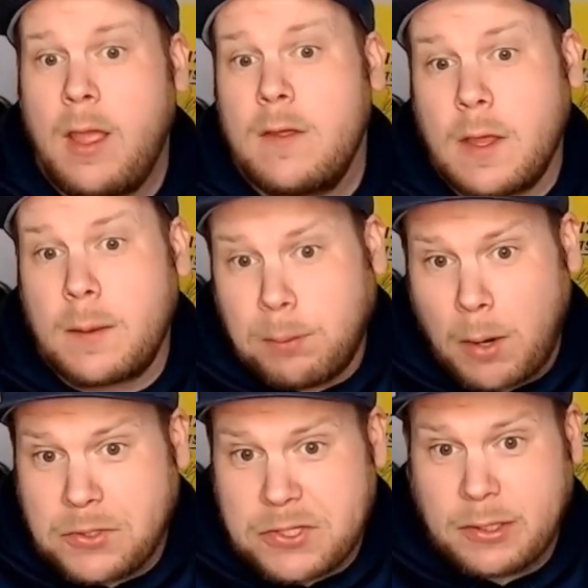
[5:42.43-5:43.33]
The
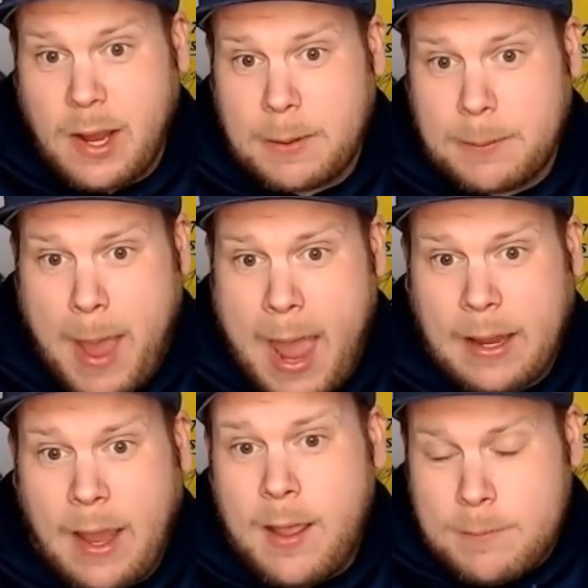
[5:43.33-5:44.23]
approaches are coming back.
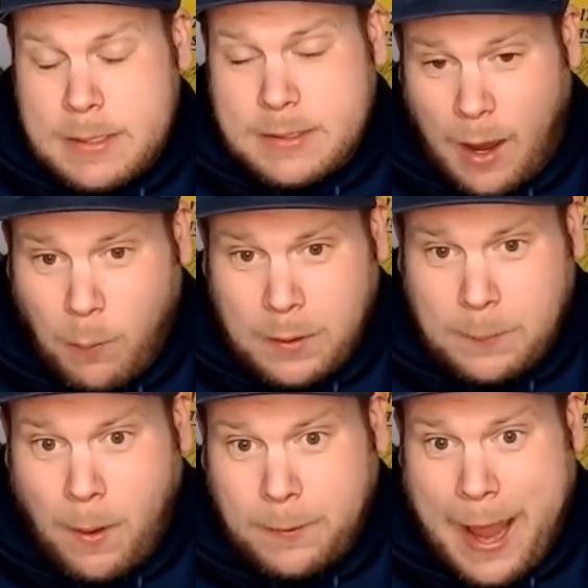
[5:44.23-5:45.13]
Means I want a
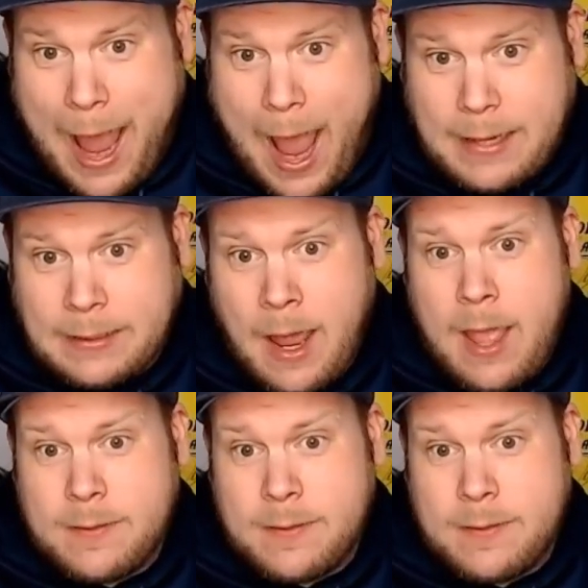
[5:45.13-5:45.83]
part of Hatton.